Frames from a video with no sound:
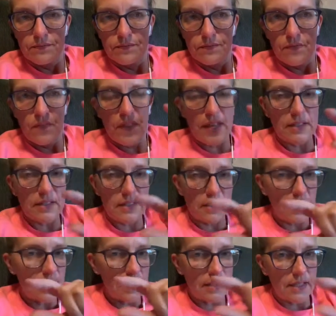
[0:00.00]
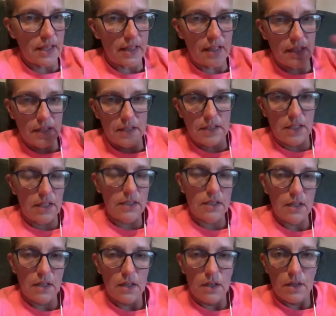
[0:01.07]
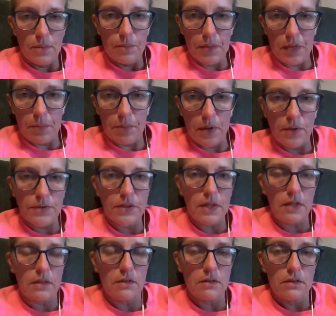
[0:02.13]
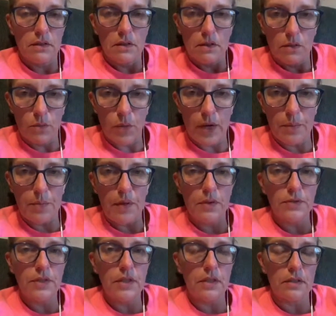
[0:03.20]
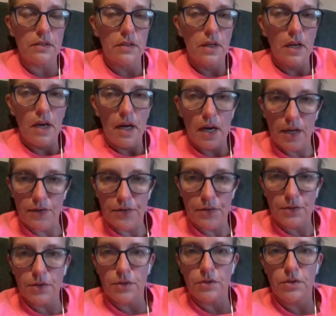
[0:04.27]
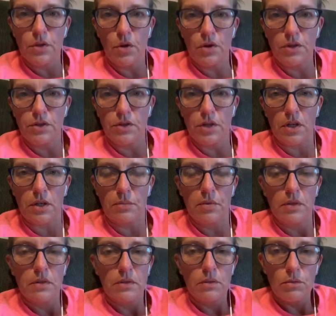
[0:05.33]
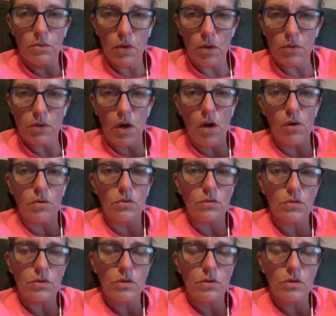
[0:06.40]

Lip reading: That's a thing that says pea protein, whey protein, high fructose corn syrup, rolled oats,